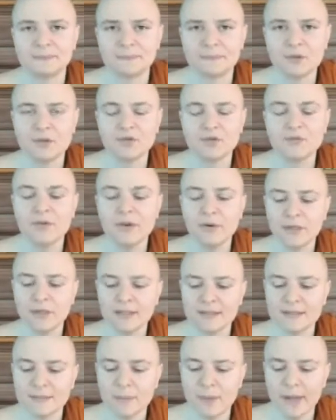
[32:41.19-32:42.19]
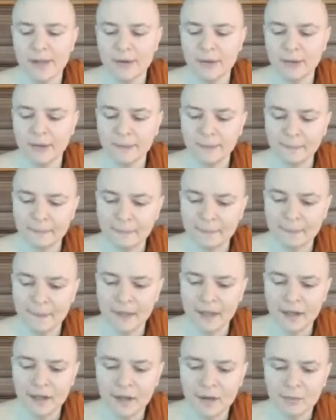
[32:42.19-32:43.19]
So it's very inspiring.
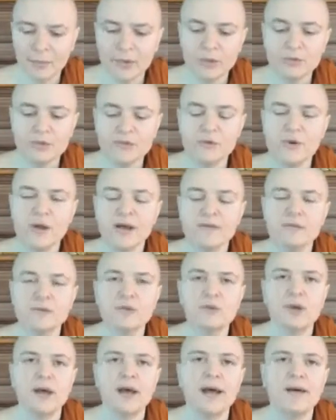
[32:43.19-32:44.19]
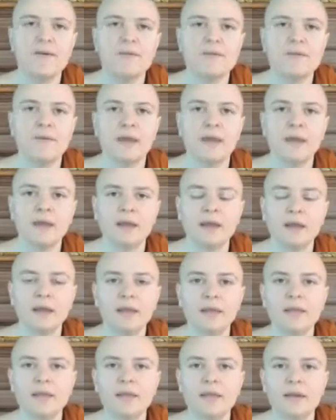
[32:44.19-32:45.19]
But you also have to have
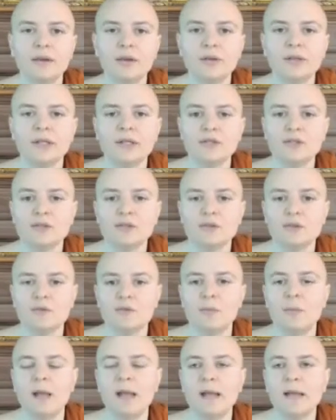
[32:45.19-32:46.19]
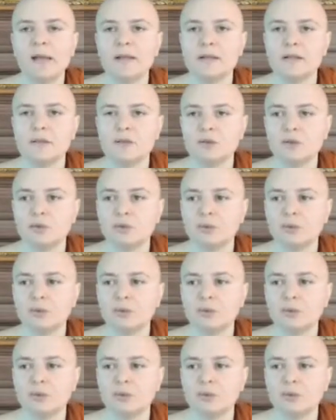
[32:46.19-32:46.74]
the conditions of mind